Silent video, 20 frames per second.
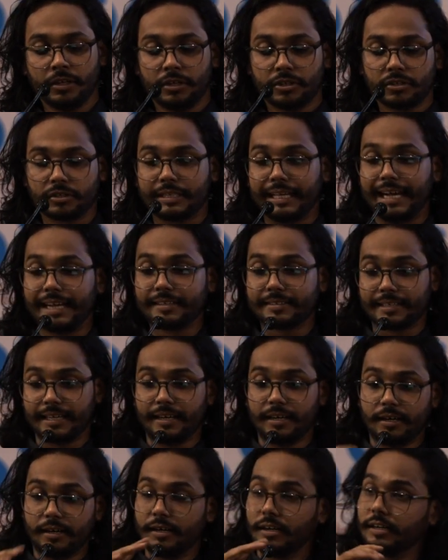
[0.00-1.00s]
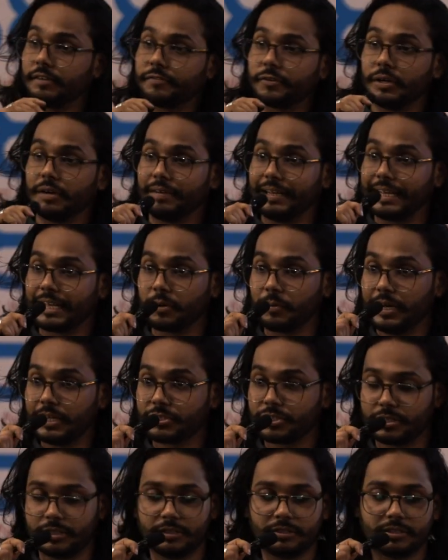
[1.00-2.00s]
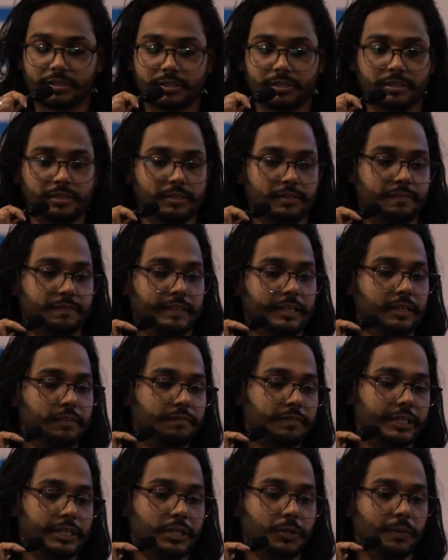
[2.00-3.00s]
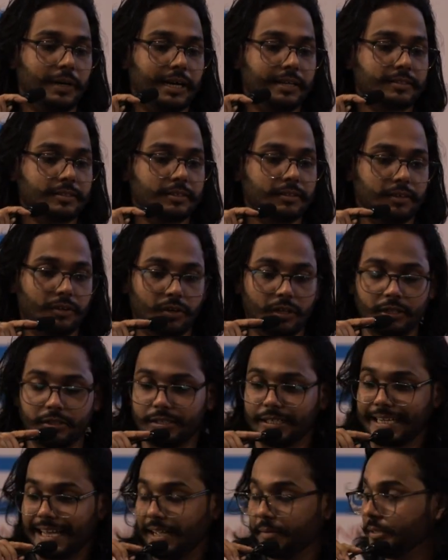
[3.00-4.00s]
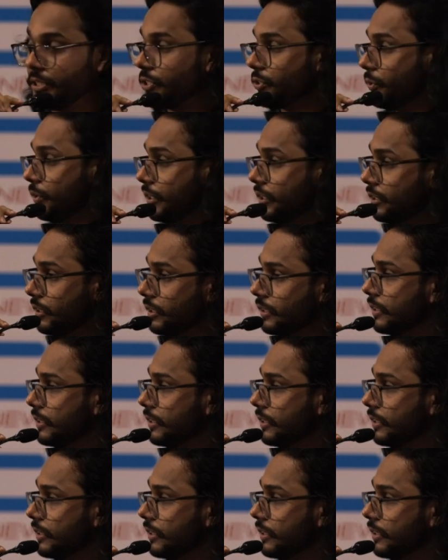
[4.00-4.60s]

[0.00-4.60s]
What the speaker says: So thanks. If you have any questions, feel free to ask, although the time is over.